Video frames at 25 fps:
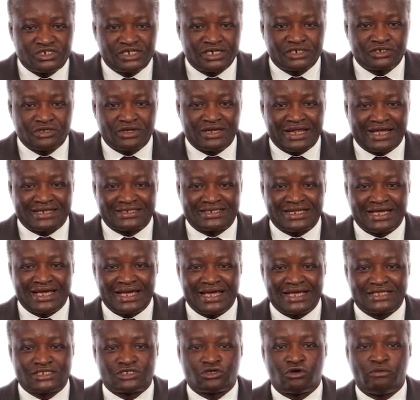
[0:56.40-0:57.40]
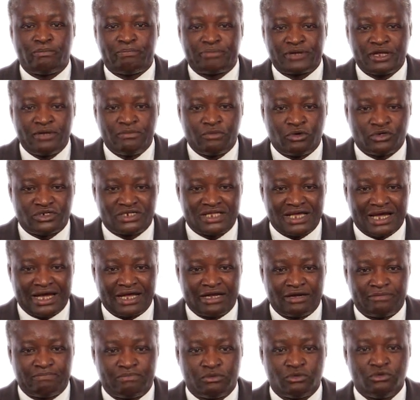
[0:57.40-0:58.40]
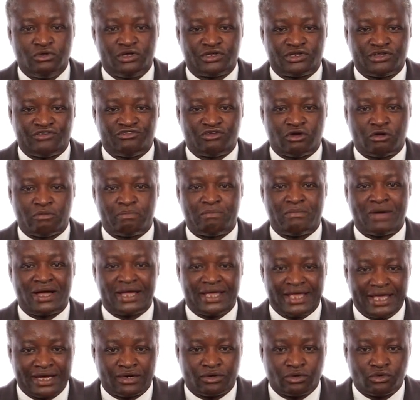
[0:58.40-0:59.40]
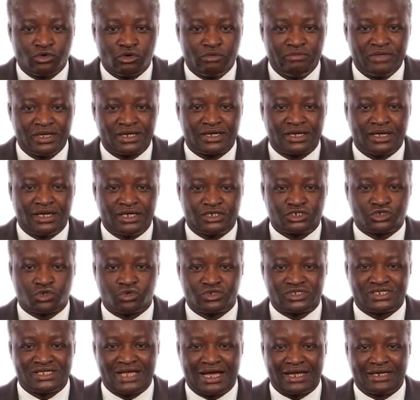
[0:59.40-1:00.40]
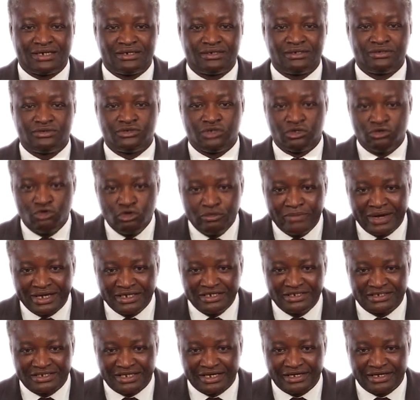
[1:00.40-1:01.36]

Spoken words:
resources of Earth are vital for the economic and social development of mankind.